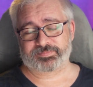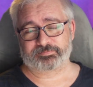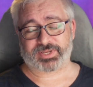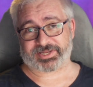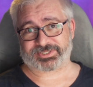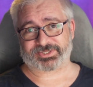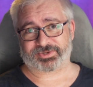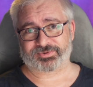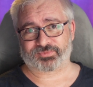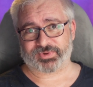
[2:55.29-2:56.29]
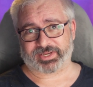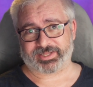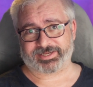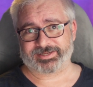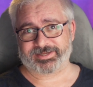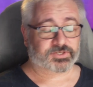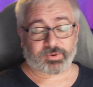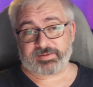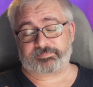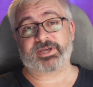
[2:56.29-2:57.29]
bluster, really. So
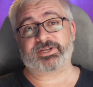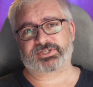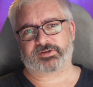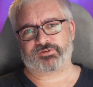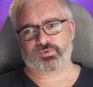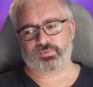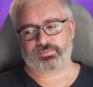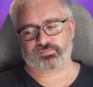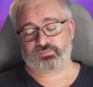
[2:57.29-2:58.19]
I picked a few